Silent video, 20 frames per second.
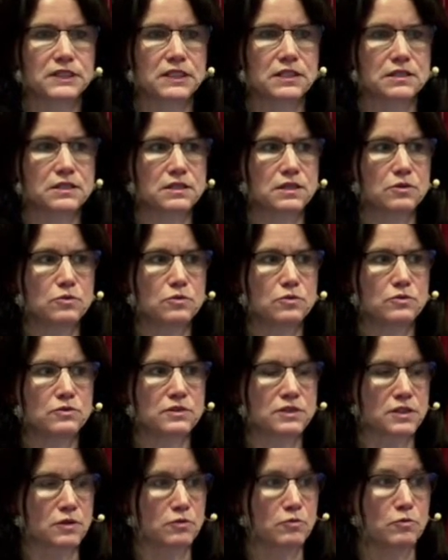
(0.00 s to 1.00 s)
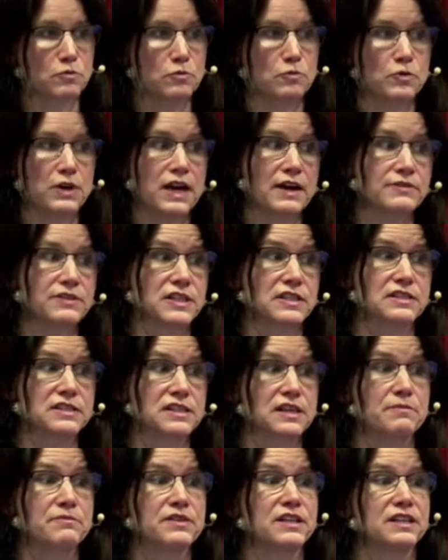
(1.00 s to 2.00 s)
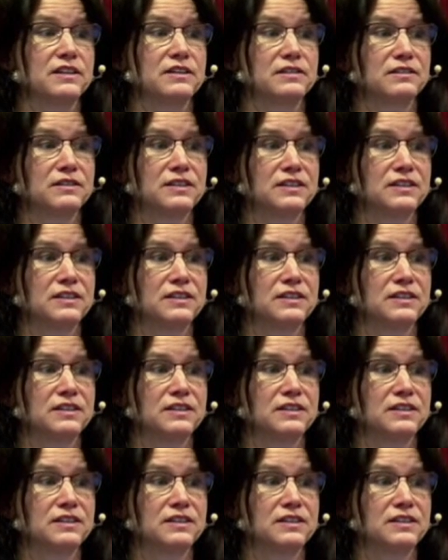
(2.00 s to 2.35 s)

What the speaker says: So we have done something